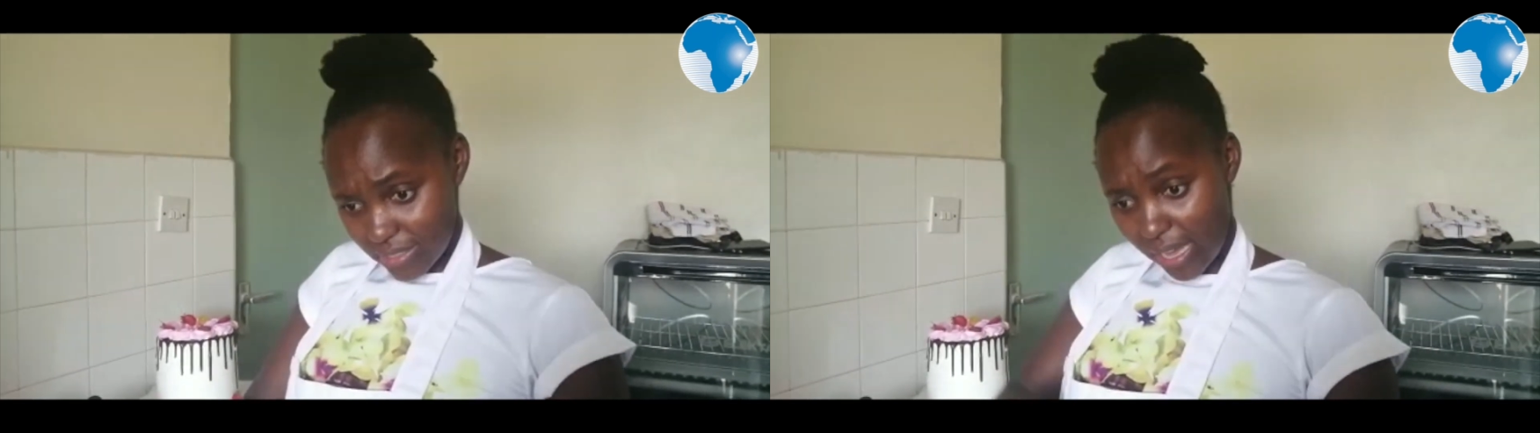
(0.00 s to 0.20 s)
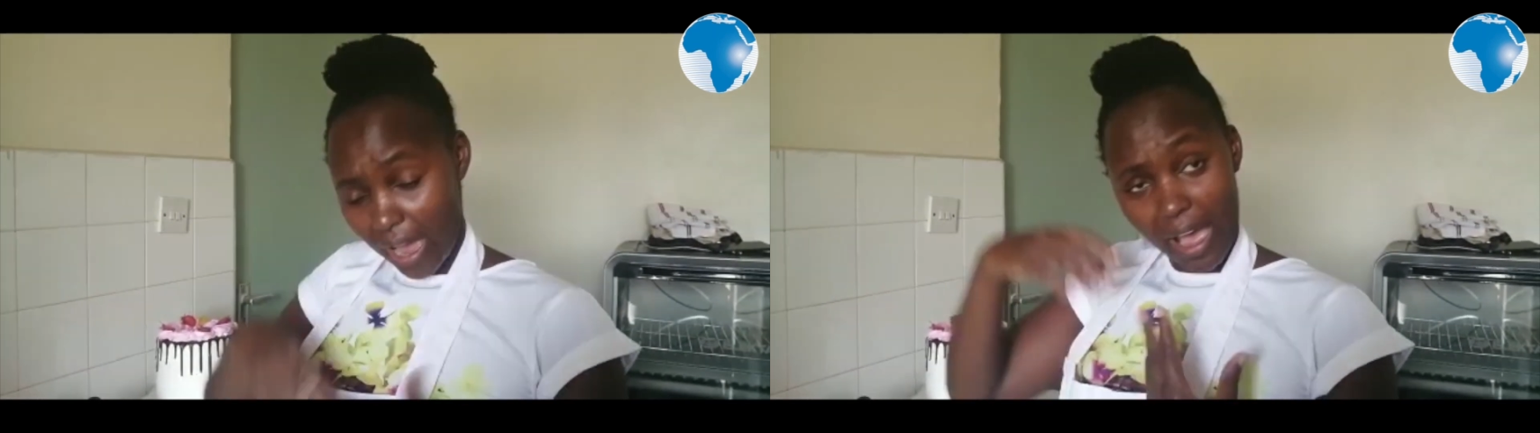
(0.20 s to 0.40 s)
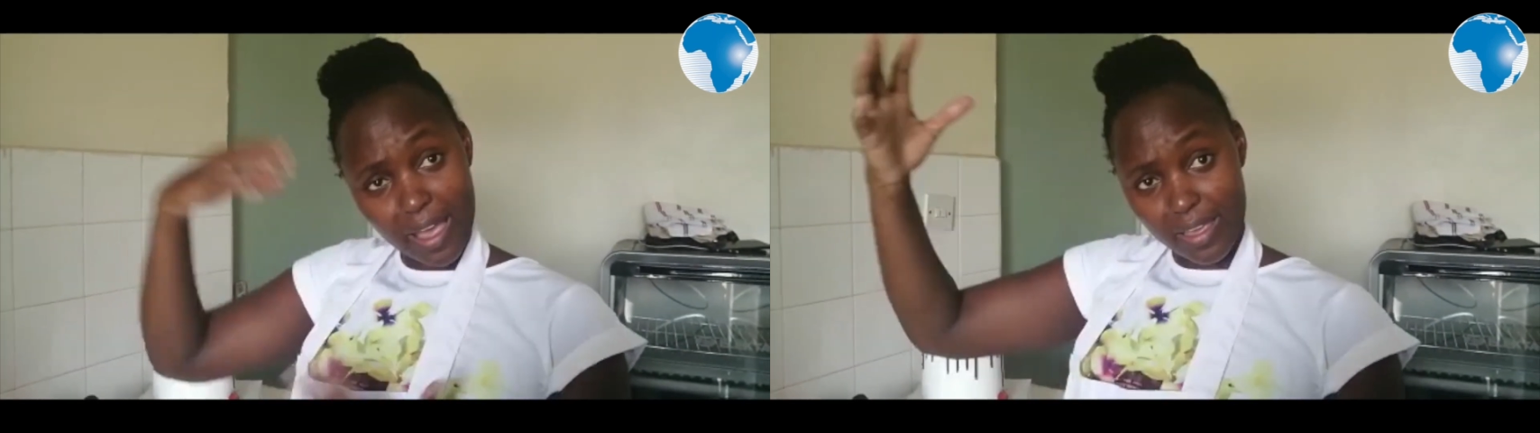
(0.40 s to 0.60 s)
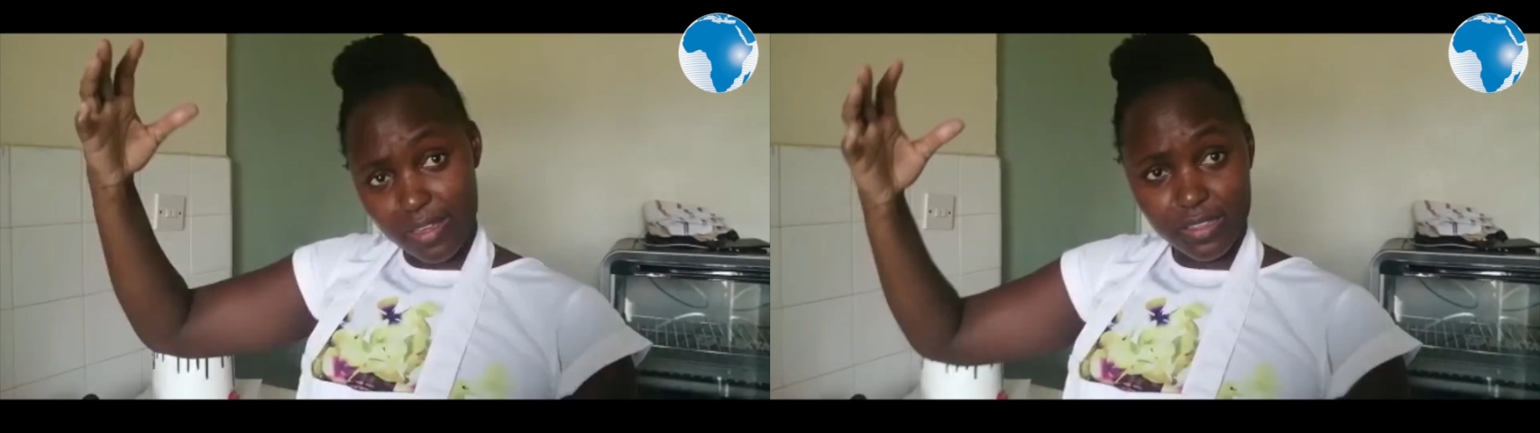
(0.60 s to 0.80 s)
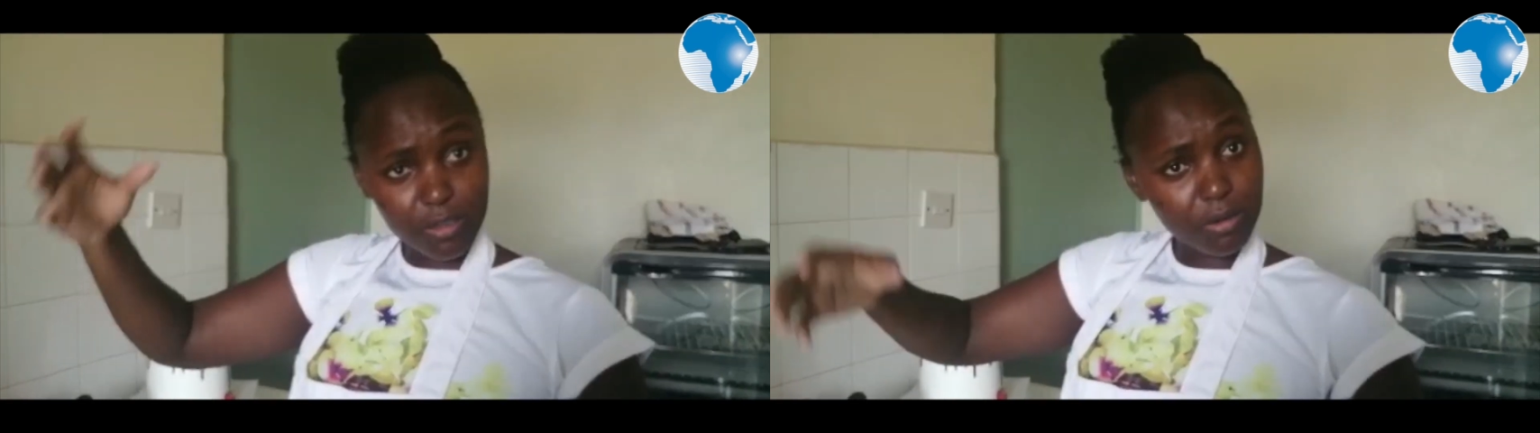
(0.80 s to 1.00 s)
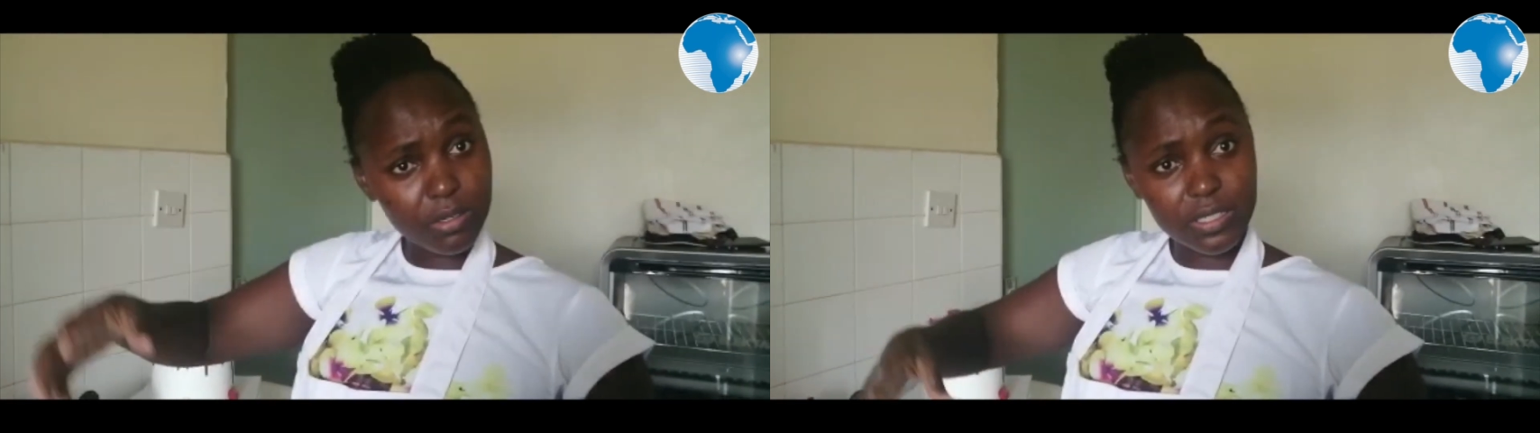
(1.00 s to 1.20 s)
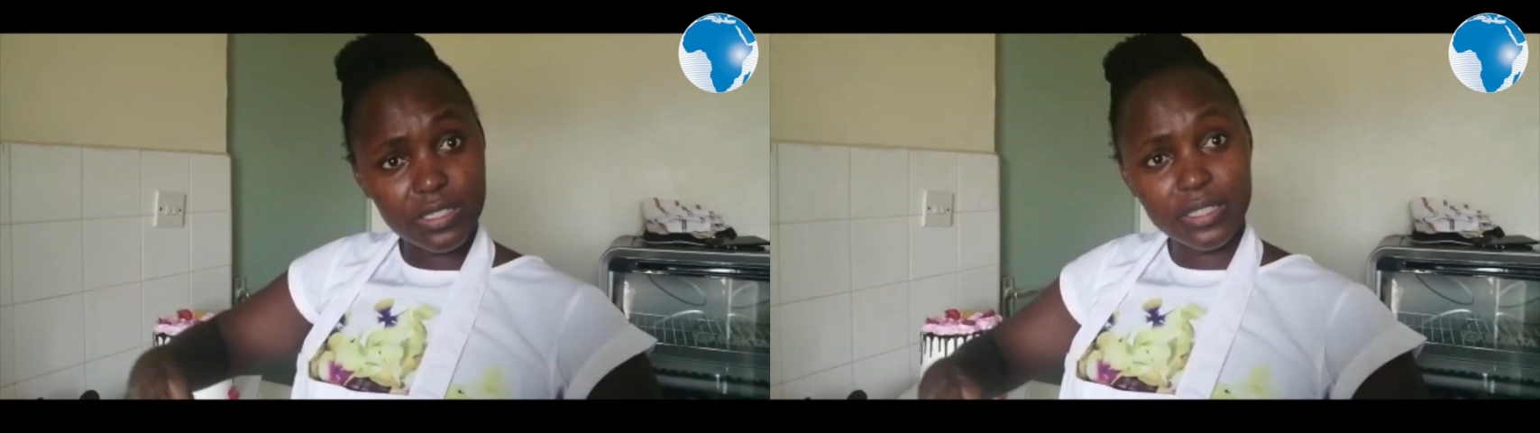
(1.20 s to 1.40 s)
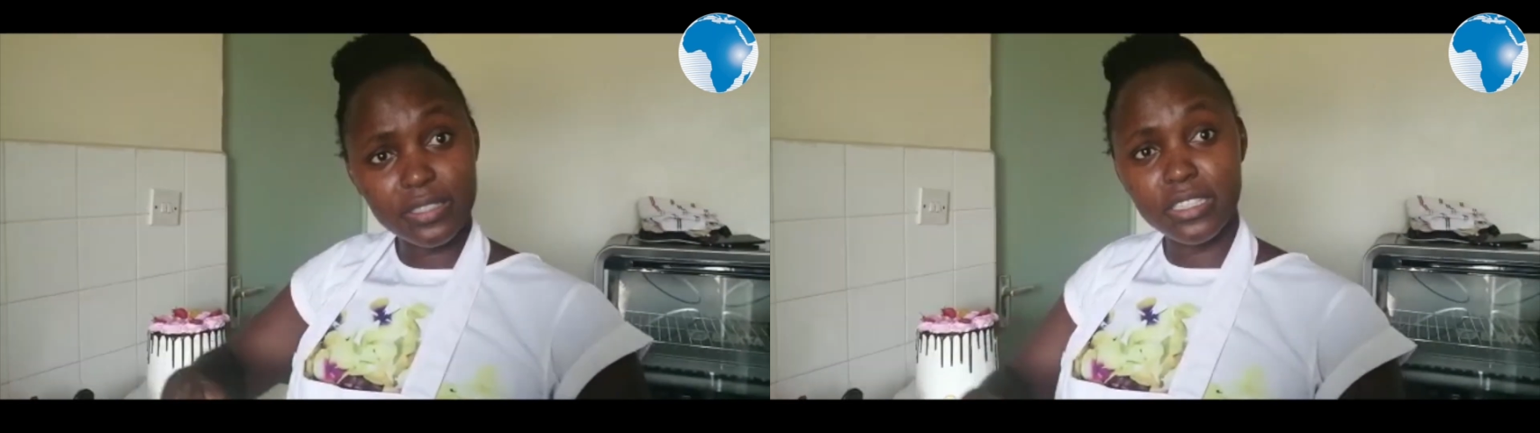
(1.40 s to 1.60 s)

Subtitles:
the higher the cost.